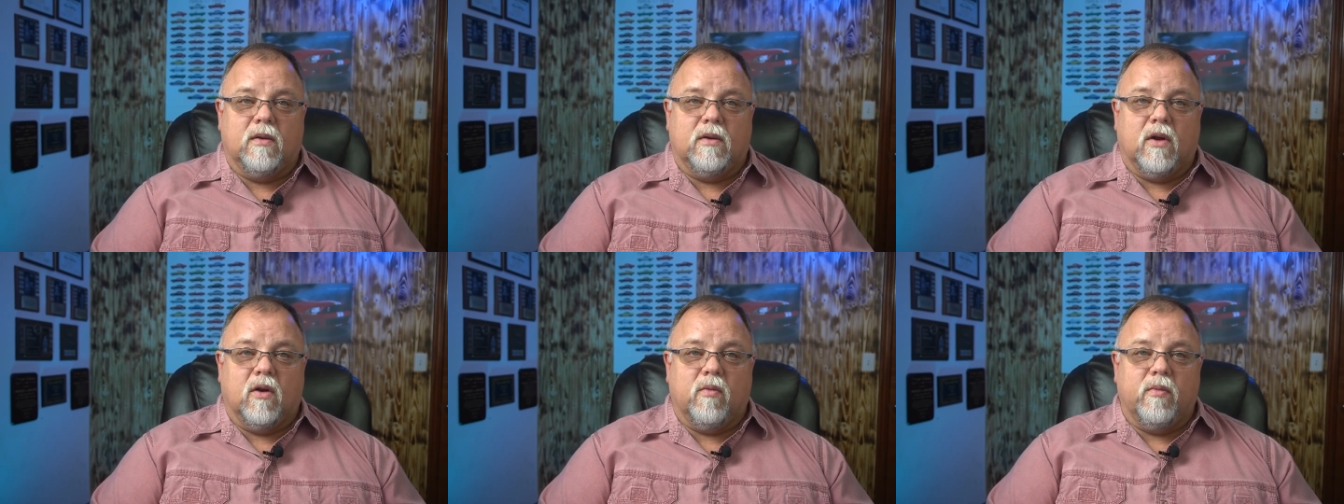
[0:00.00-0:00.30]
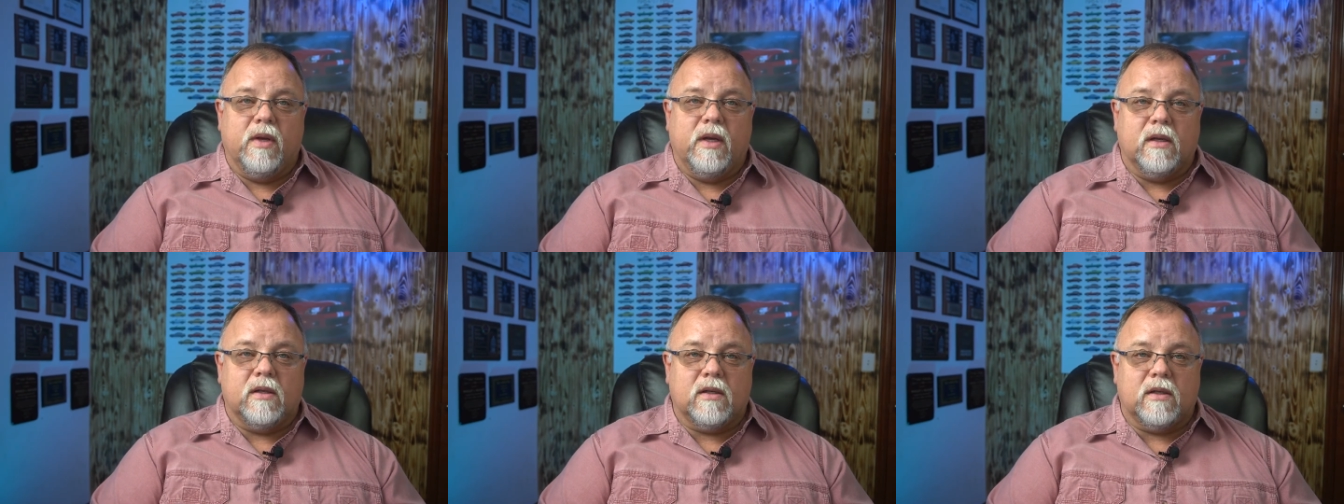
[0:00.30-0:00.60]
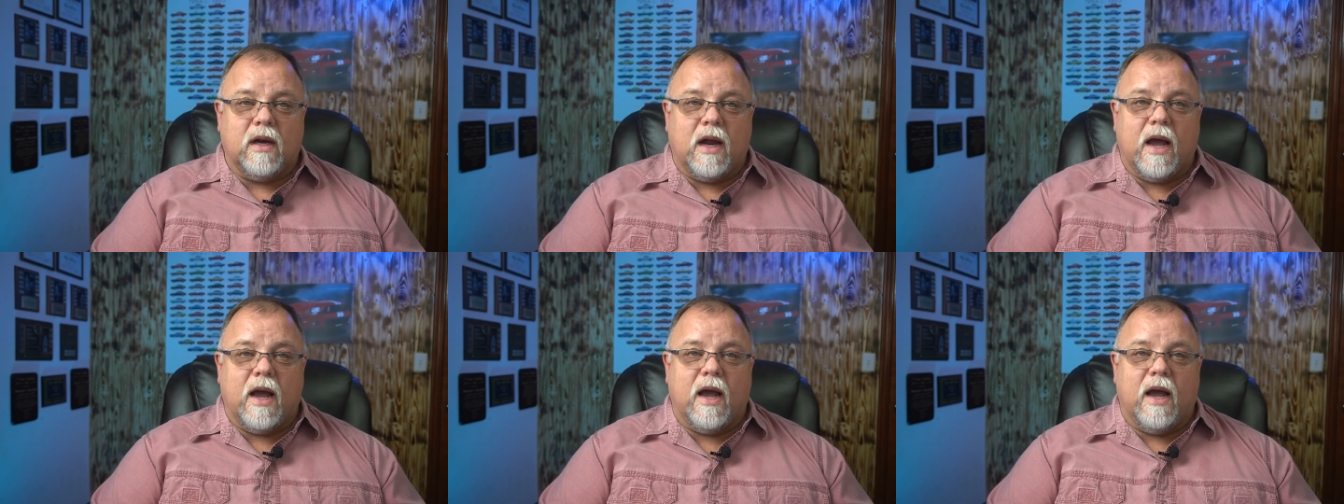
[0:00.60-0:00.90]
Don't be a
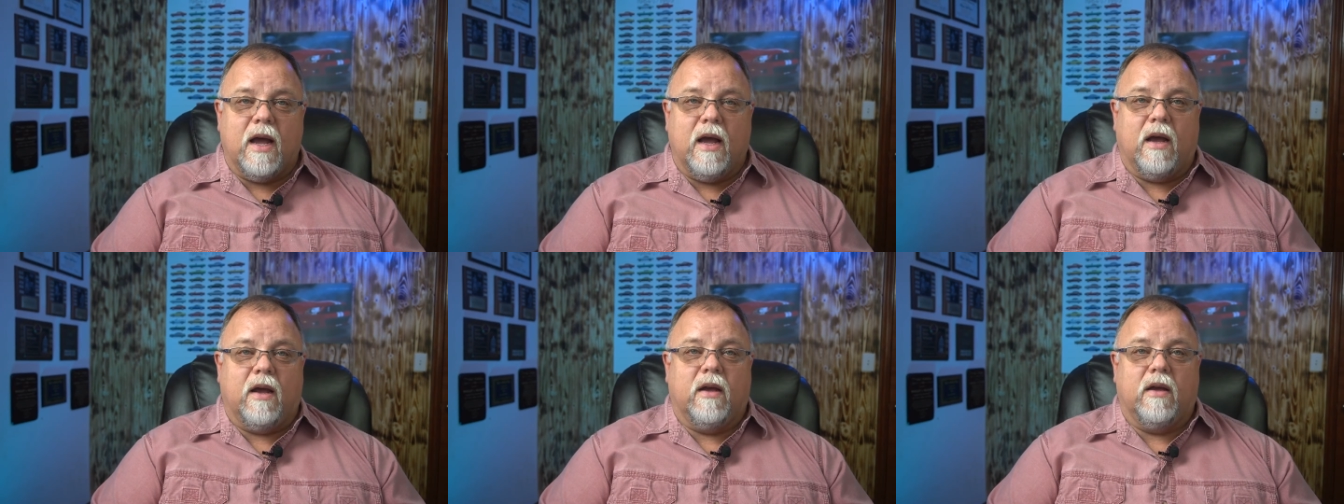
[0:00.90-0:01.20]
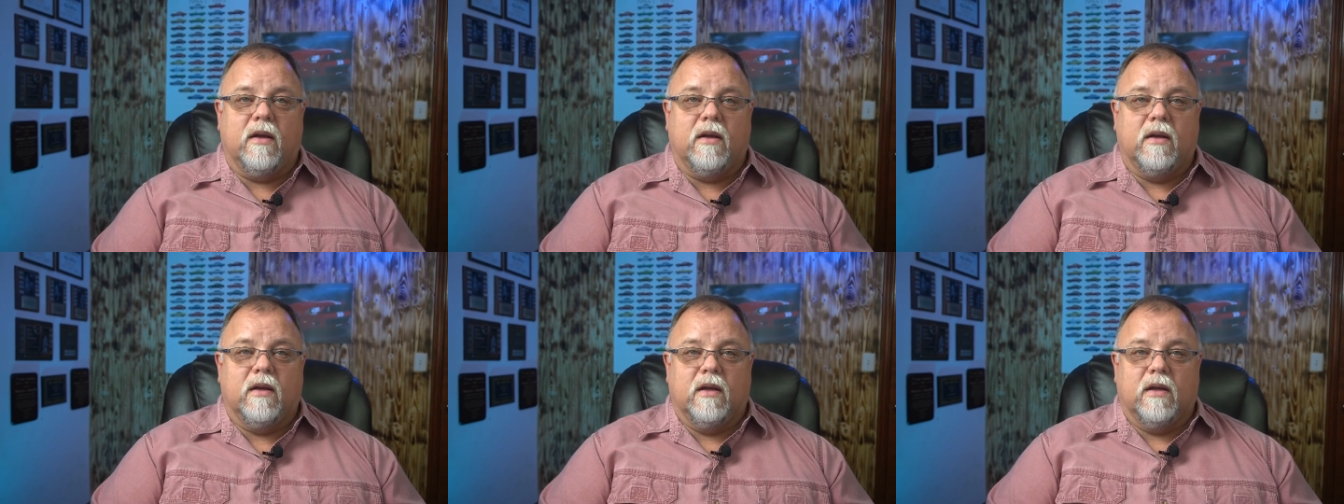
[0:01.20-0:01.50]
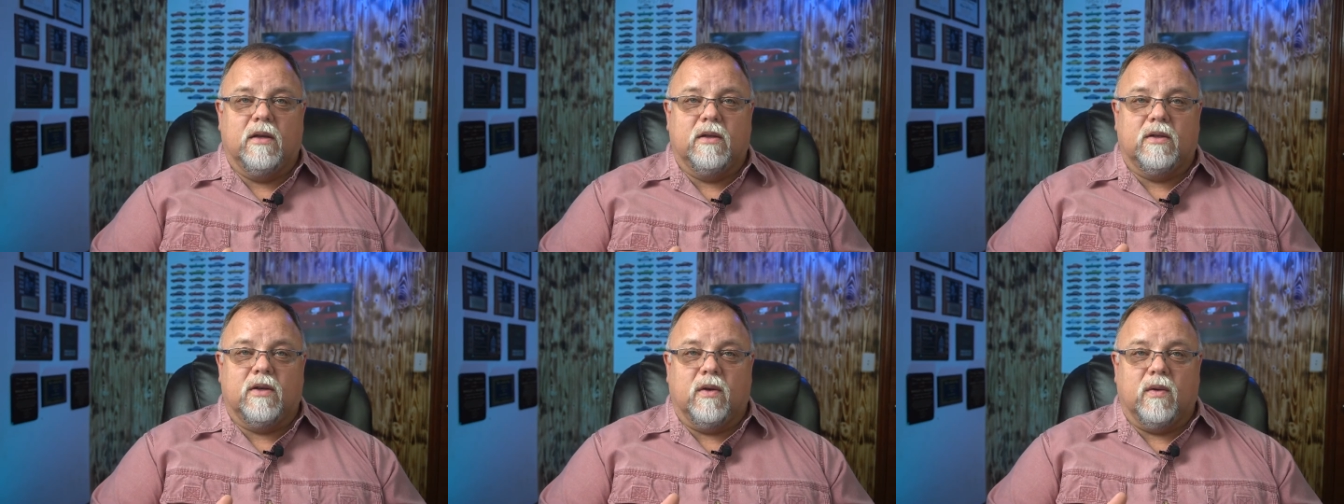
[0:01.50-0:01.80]
snag.
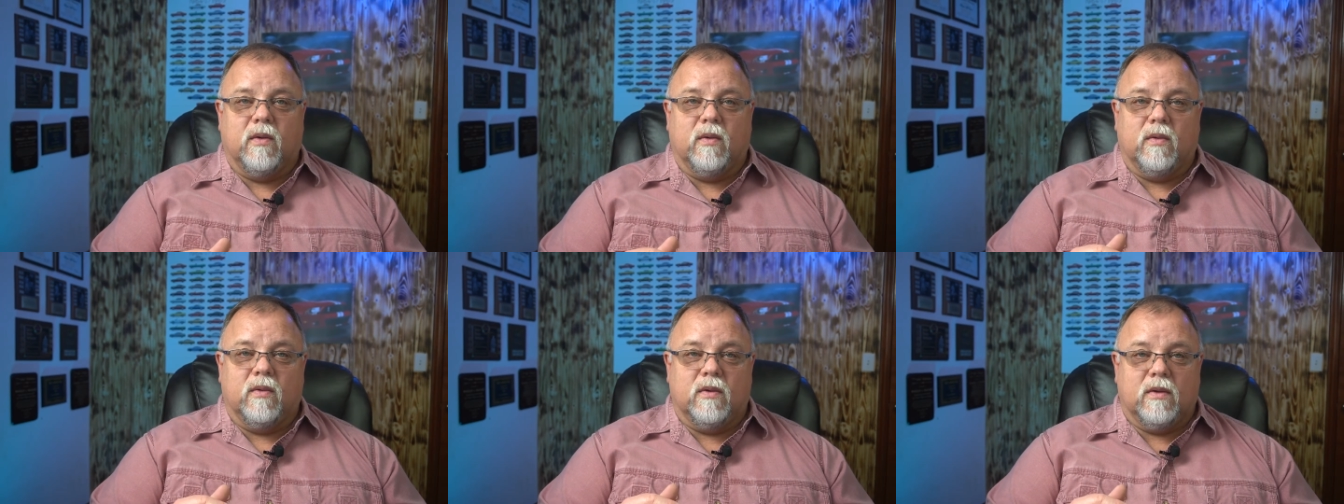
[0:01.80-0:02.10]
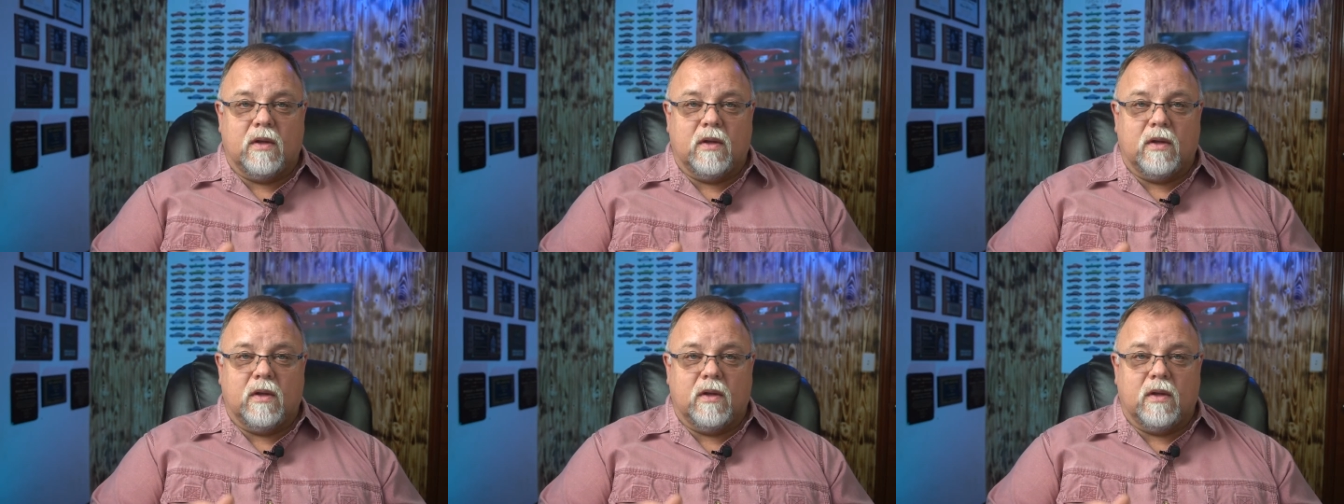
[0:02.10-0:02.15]
So